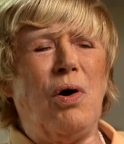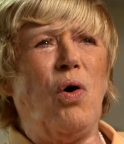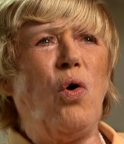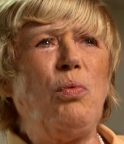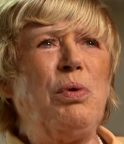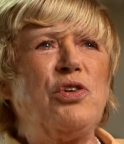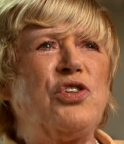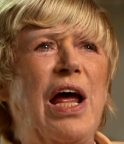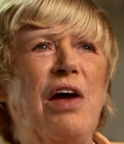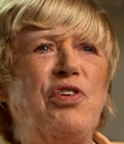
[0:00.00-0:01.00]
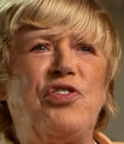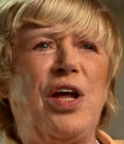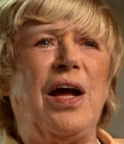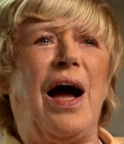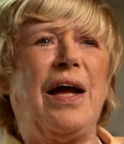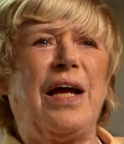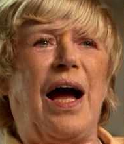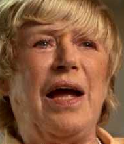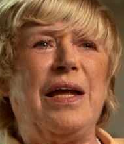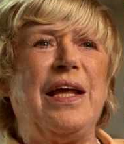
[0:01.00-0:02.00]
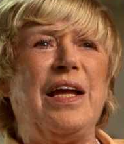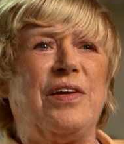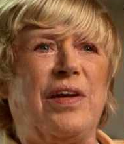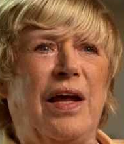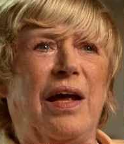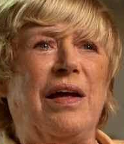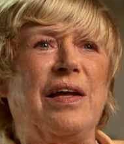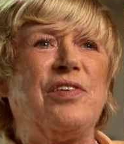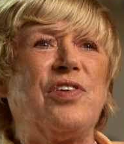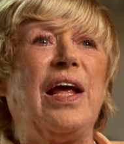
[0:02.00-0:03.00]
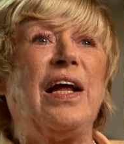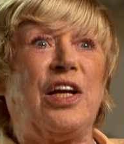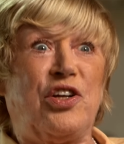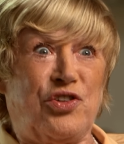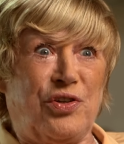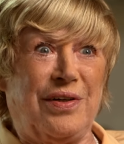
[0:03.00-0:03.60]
Almost everything I eat here is English.